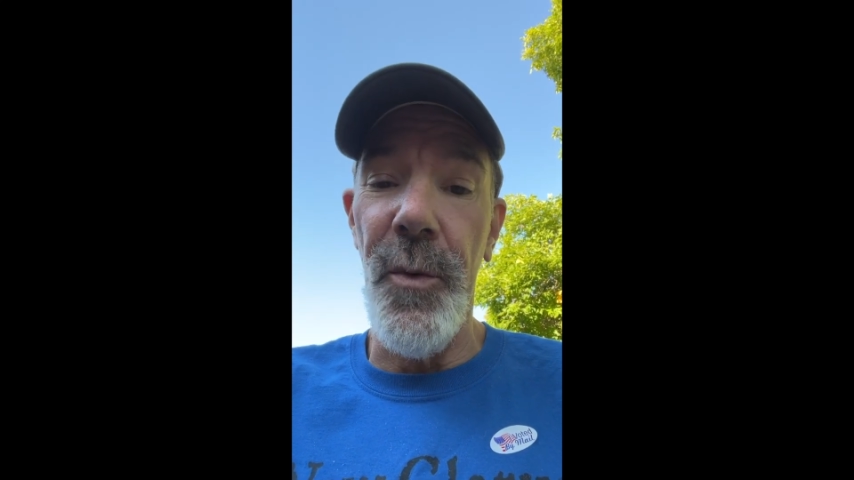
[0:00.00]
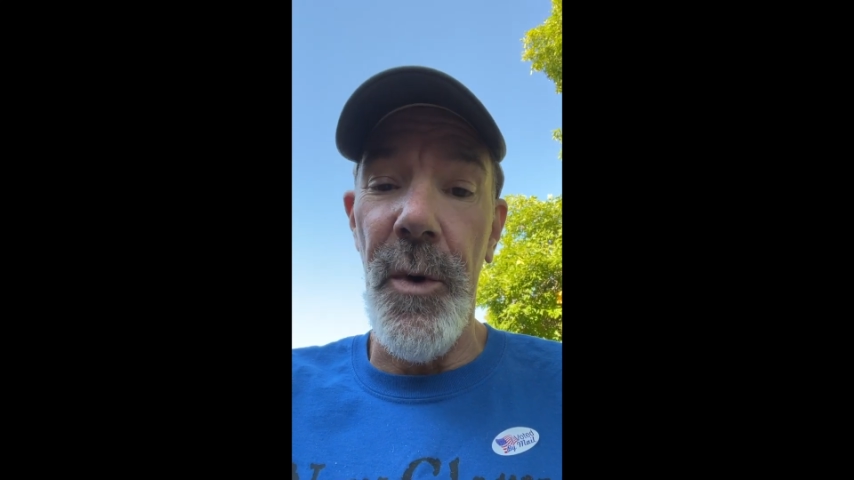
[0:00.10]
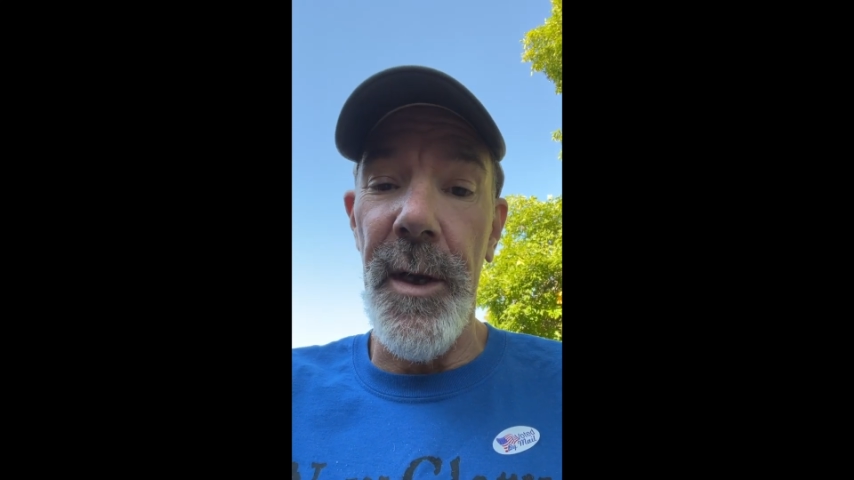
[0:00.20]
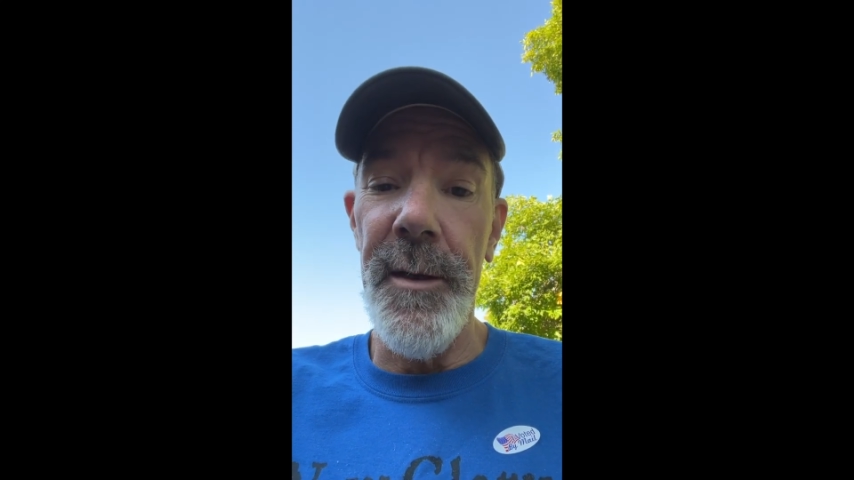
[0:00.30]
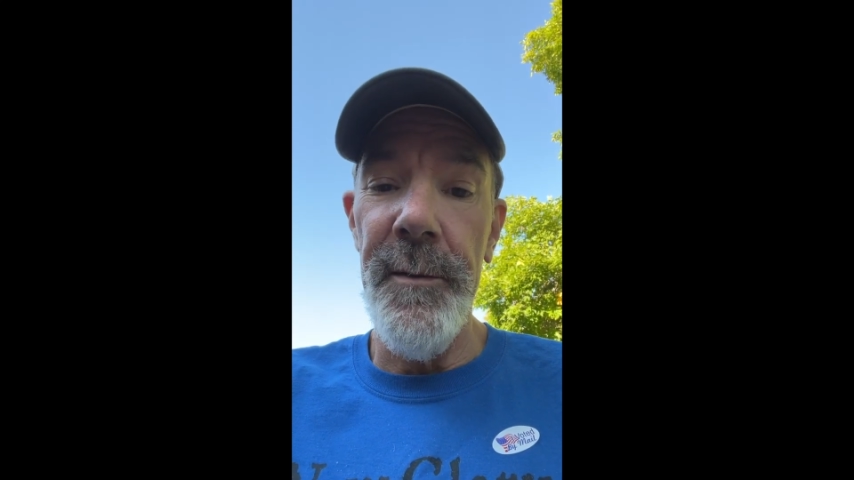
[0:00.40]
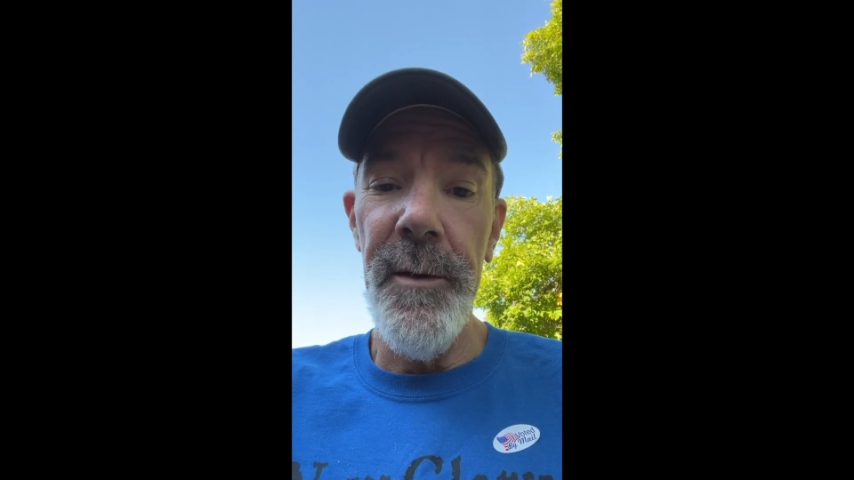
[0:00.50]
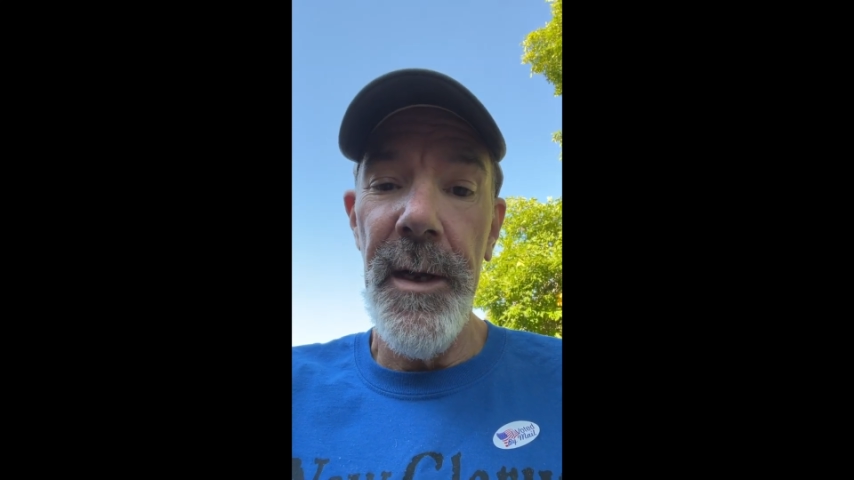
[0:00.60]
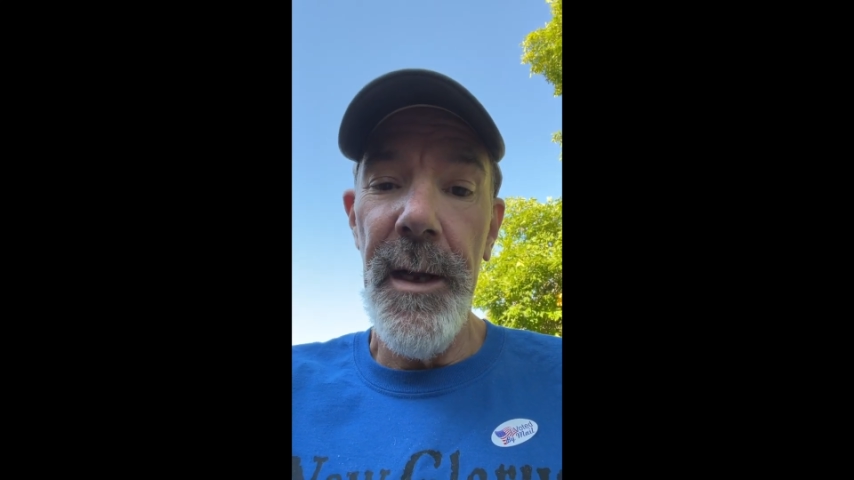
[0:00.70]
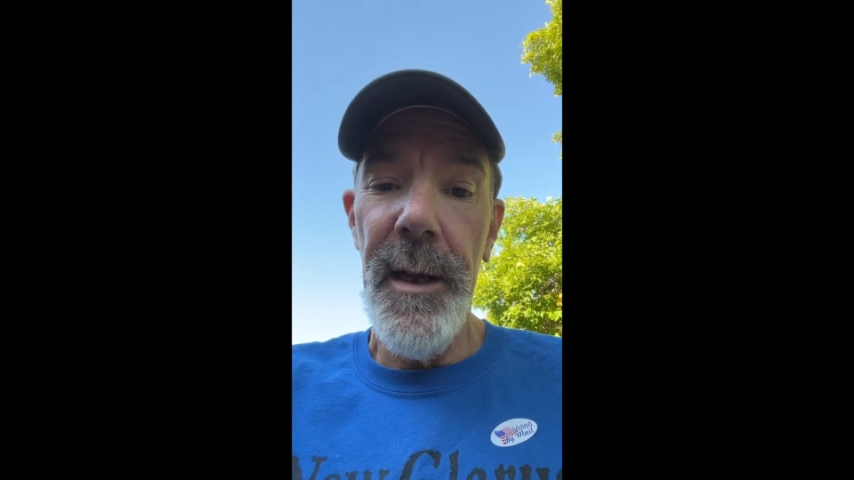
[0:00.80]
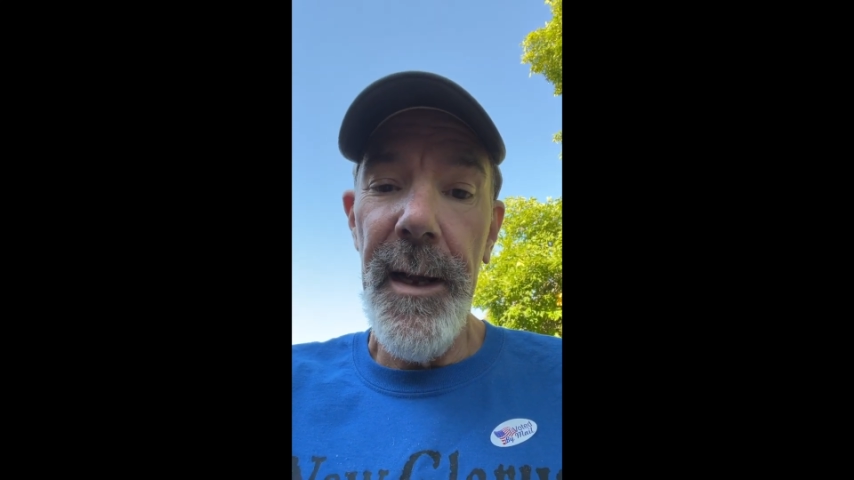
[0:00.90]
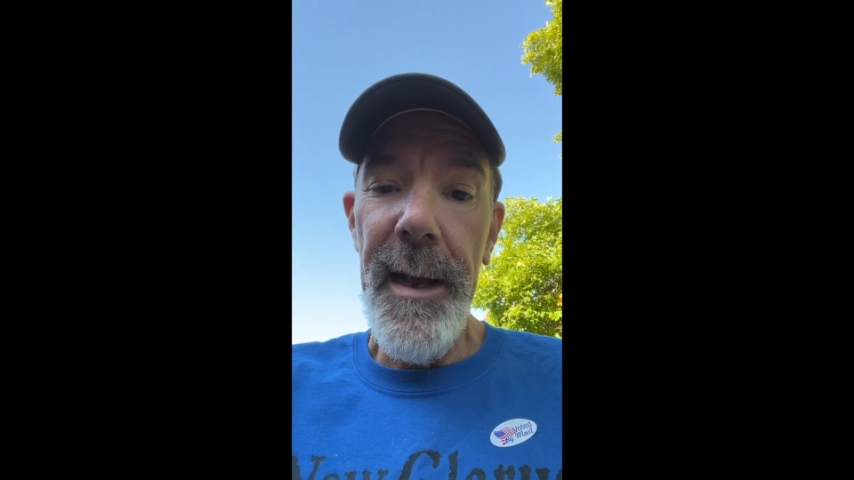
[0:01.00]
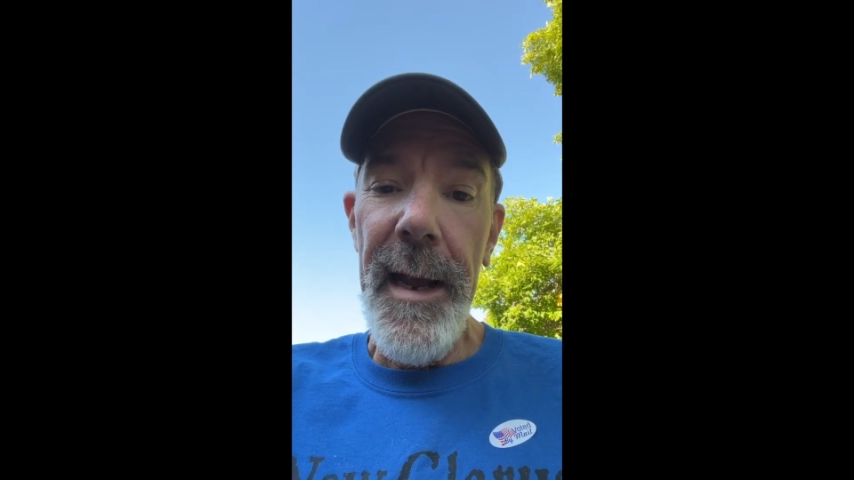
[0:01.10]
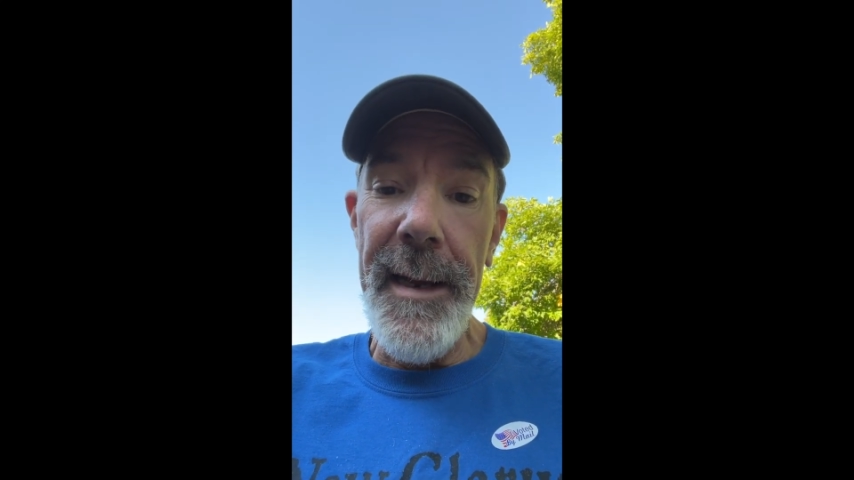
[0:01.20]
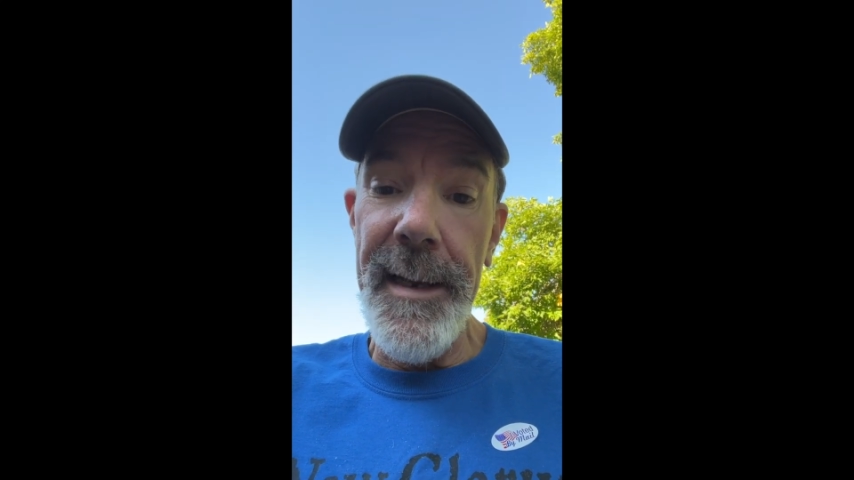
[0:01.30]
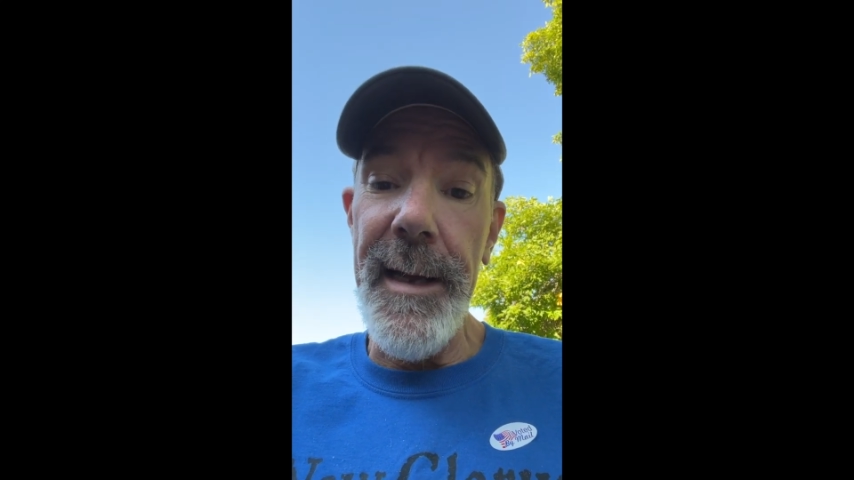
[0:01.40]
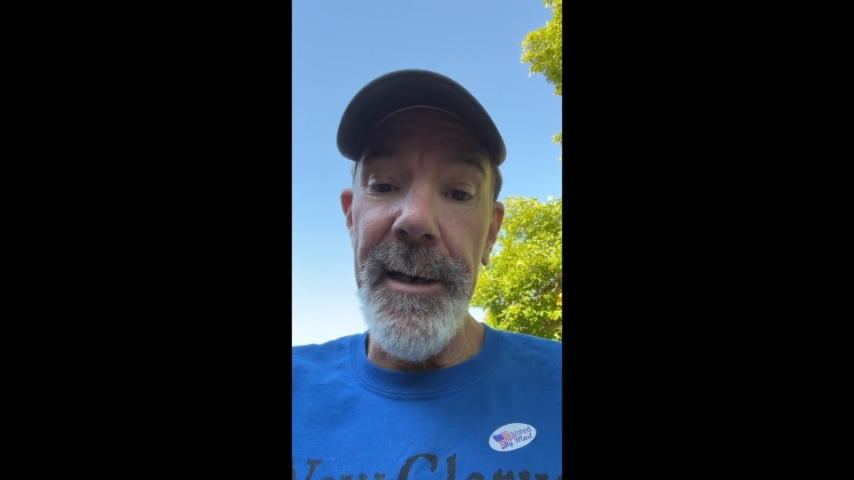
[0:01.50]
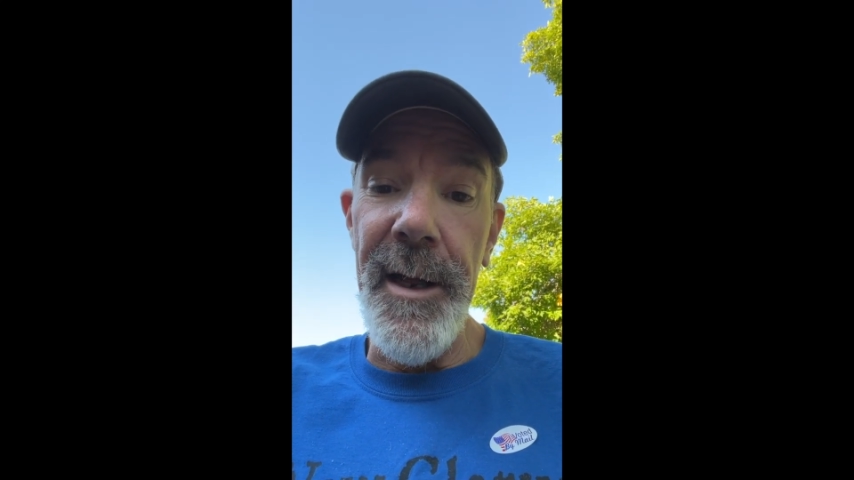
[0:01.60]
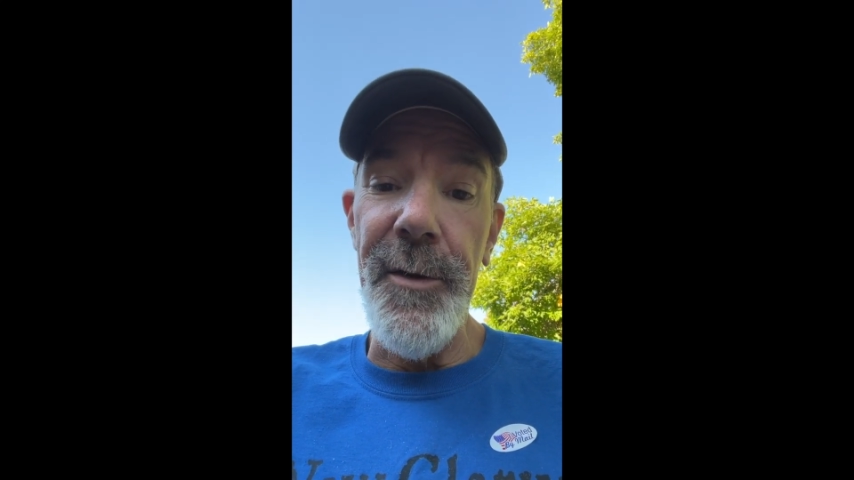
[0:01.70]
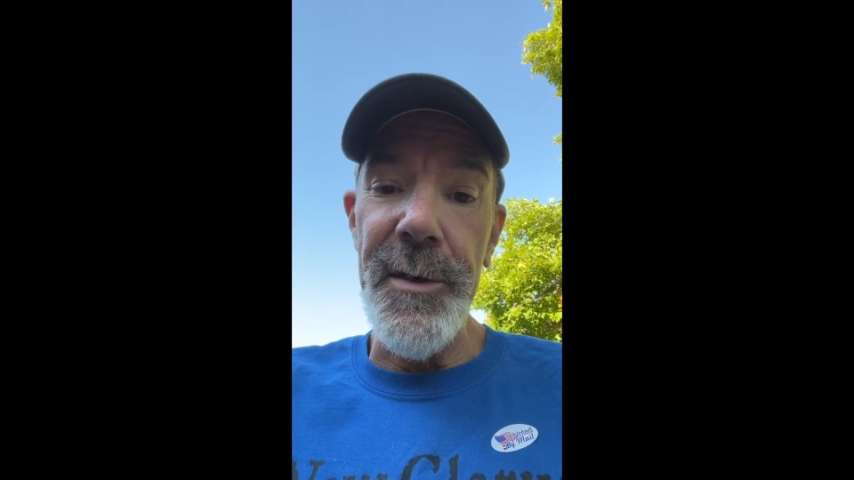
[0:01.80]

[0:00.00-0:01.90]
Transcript: one and get another